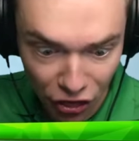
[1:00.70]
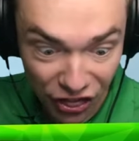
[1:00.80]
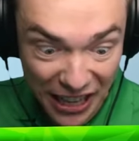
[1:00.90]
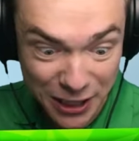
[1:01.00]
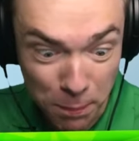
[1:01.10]

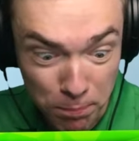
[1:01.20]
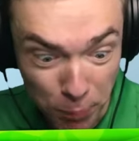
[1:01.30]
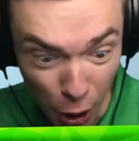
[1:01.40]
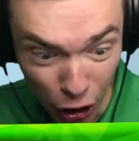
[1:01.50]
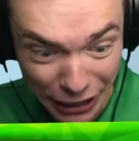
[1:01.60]
This
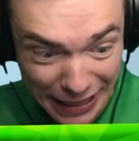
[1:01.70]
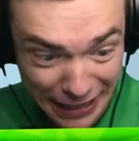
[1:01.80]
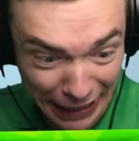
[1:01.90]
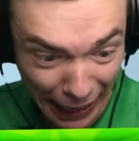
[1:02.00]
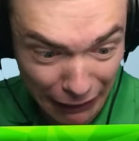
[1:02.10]
bird is
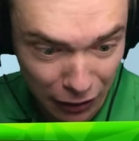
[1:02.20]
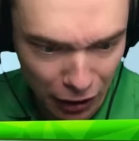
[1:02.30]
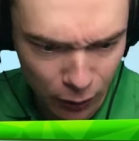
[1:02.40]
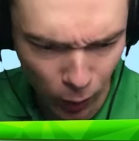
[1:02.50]
an alien.